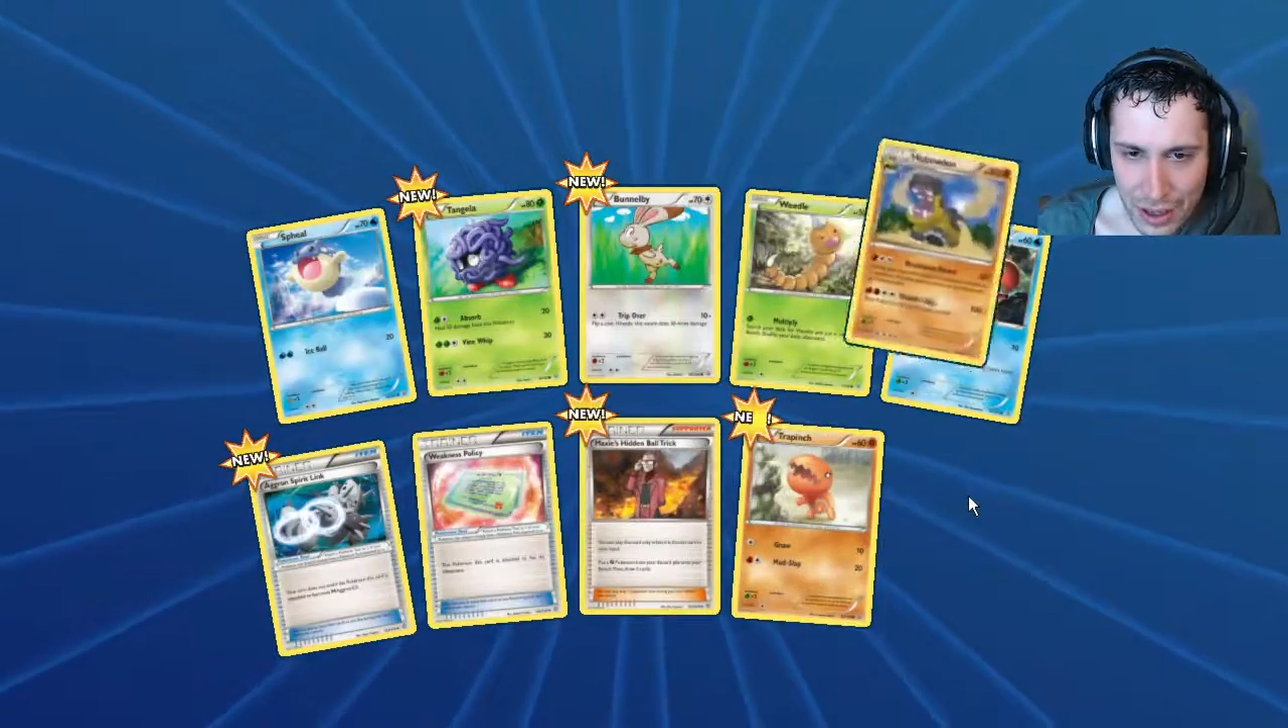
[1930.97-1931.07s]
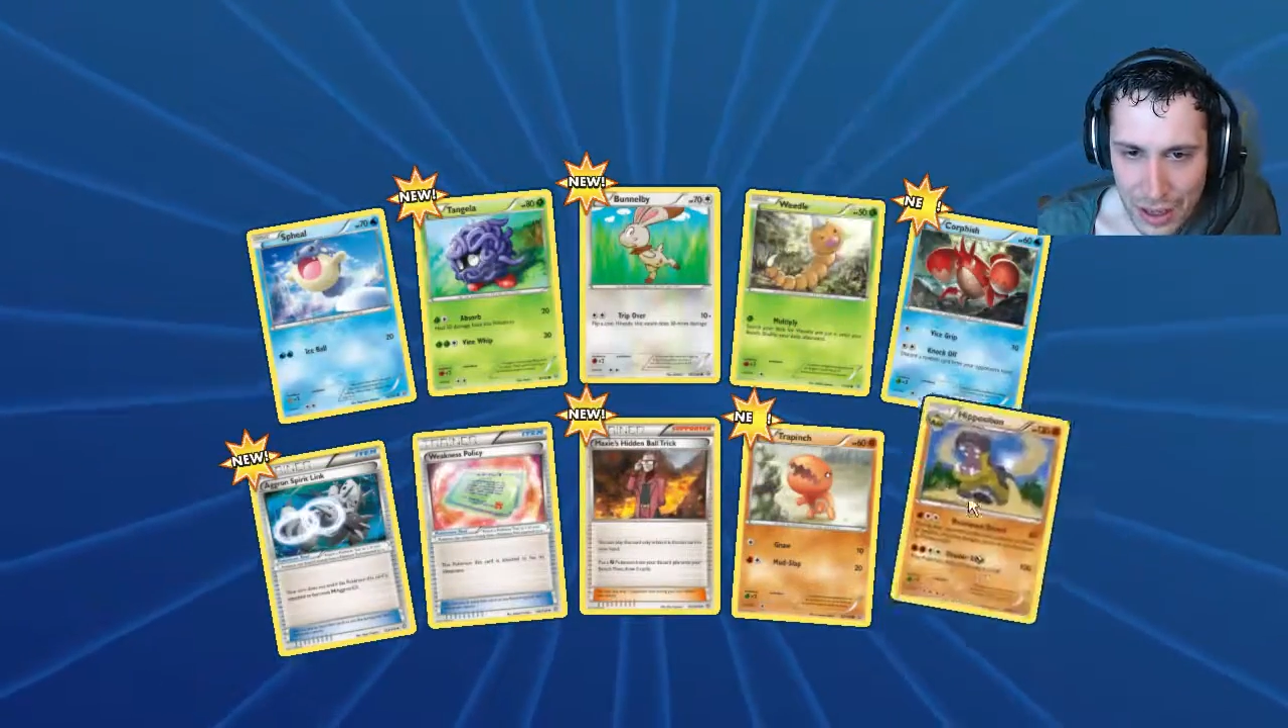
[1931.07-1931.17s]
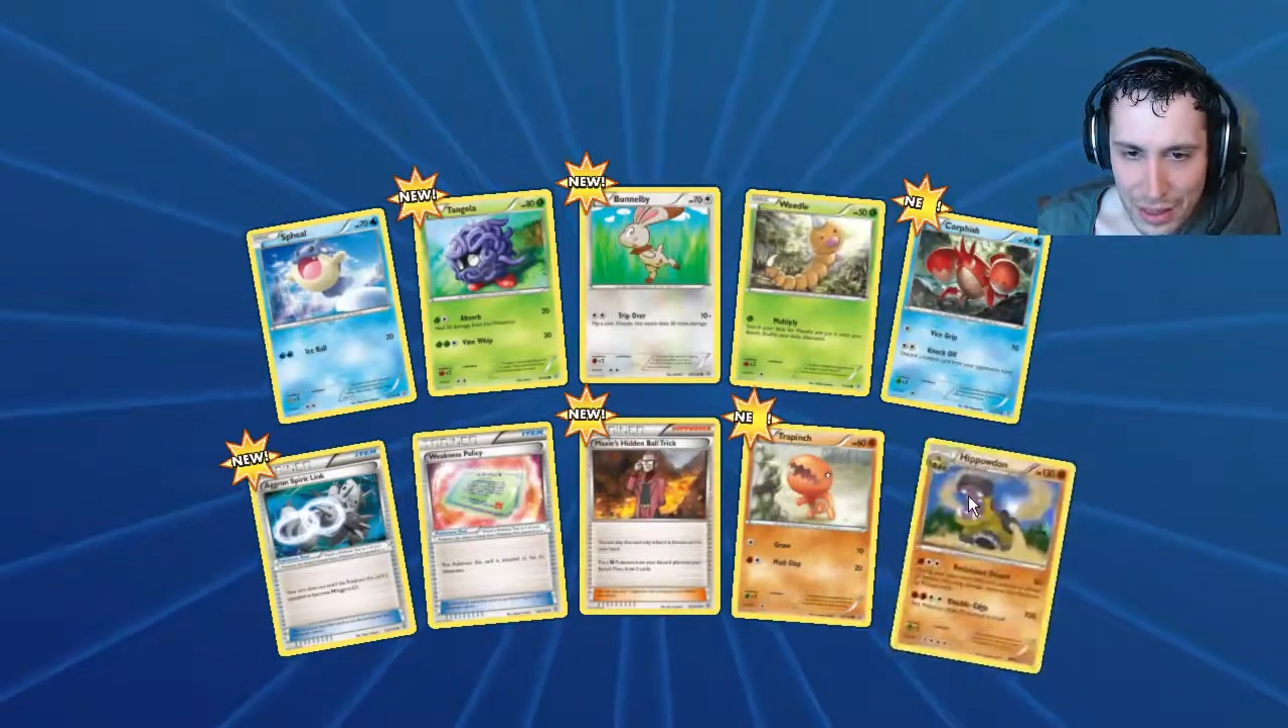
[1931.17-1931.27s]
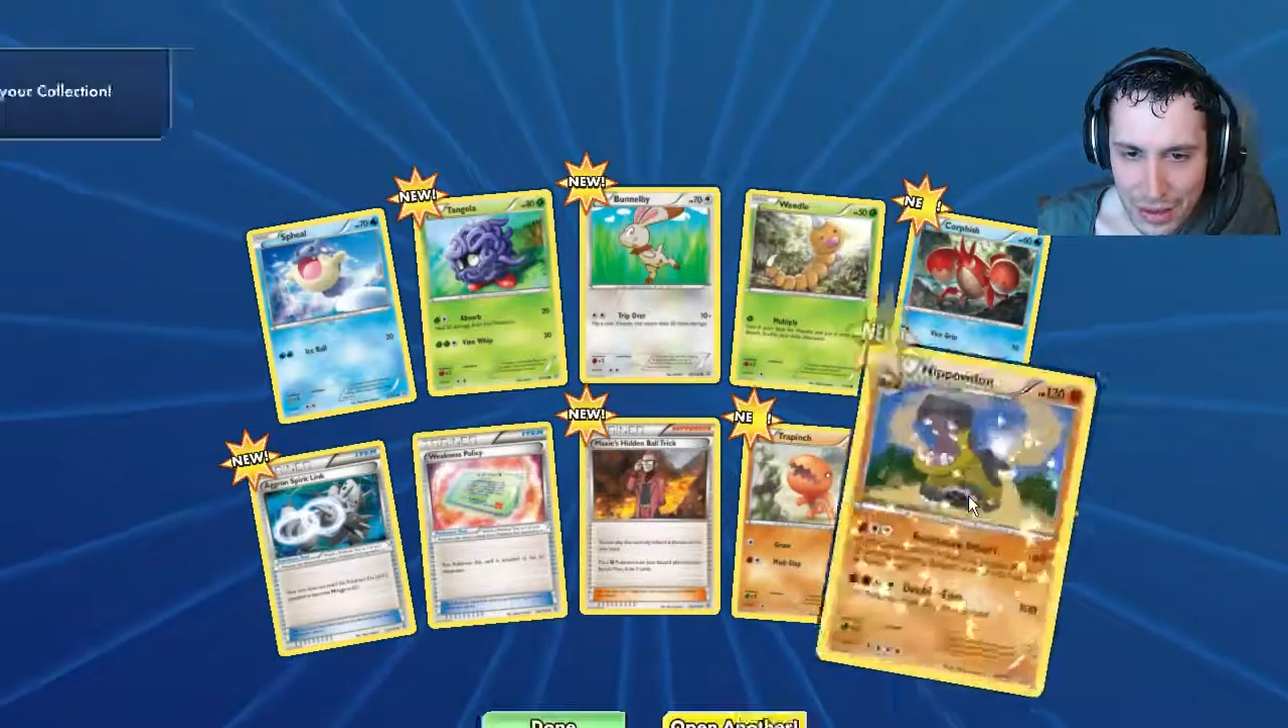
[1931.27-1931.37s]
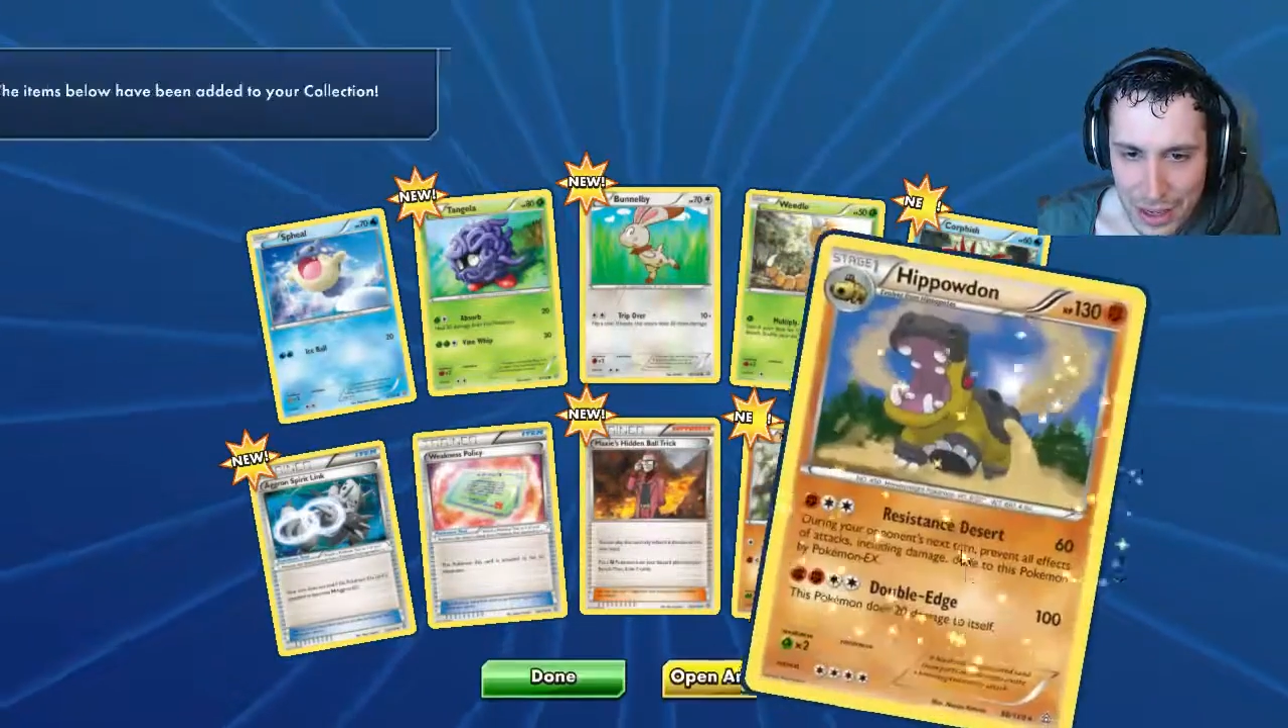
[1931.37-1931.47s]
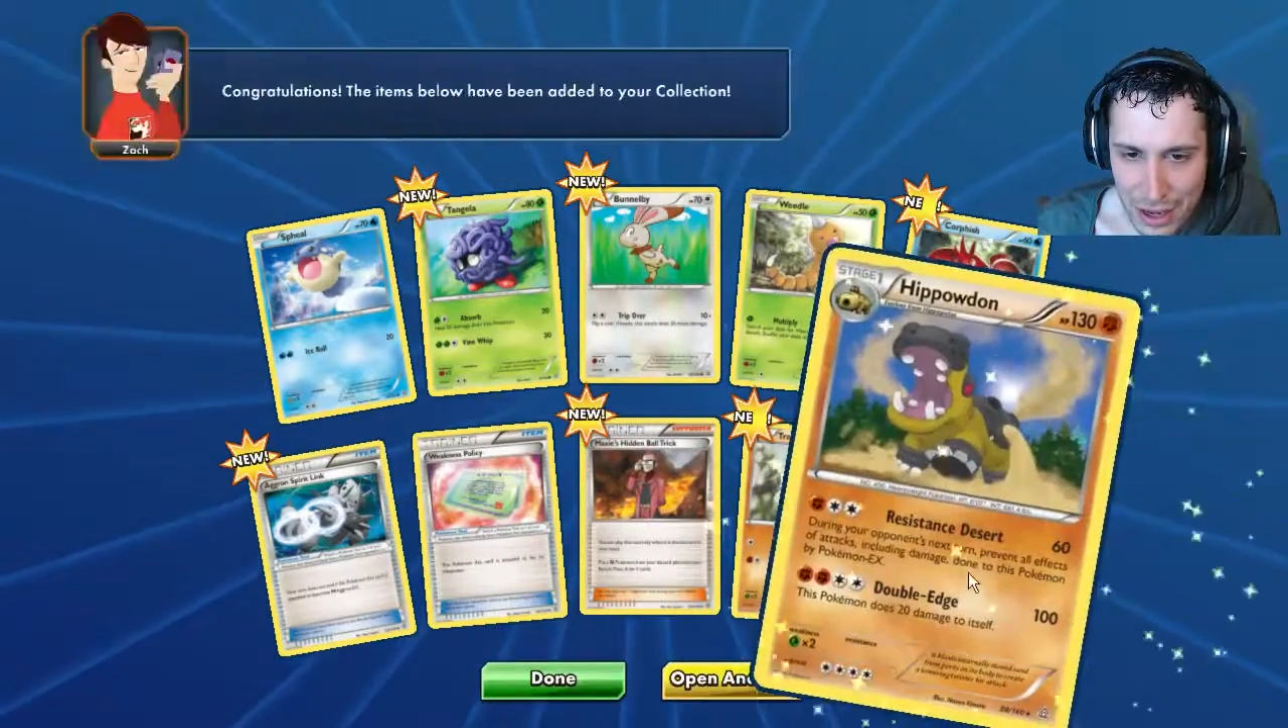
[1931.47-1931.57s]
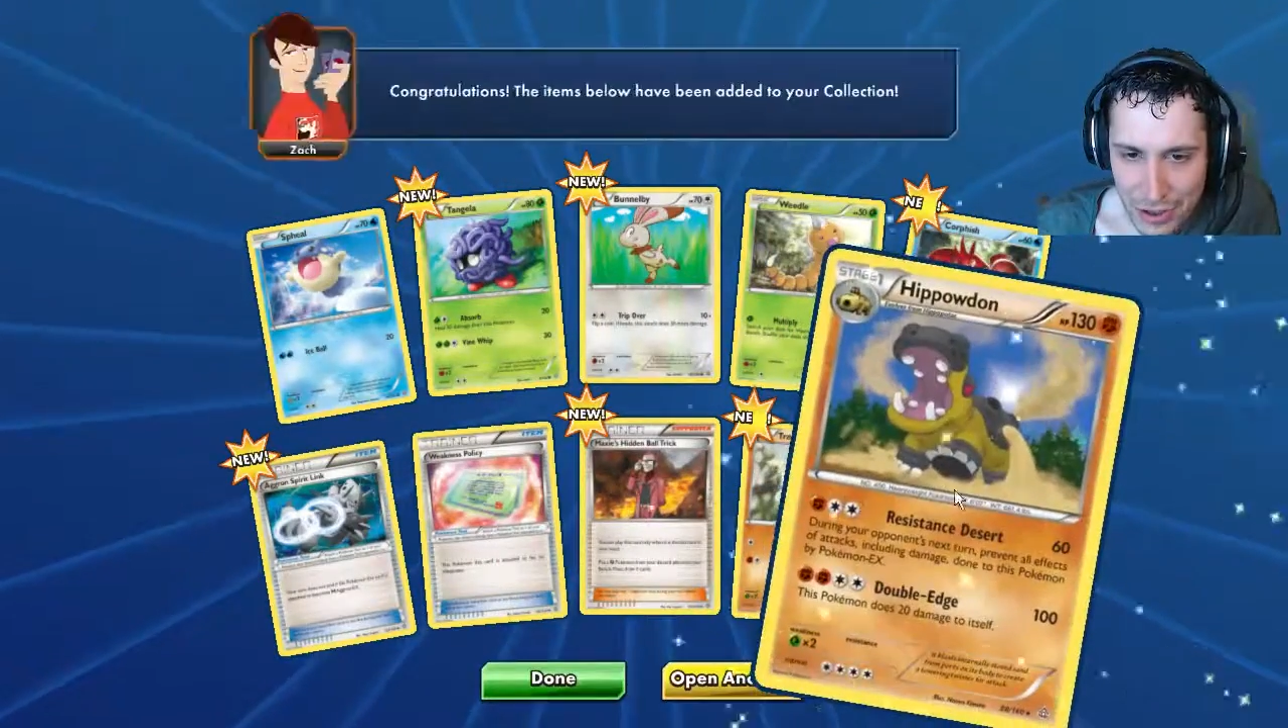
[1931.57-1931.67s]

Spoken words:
leave this now.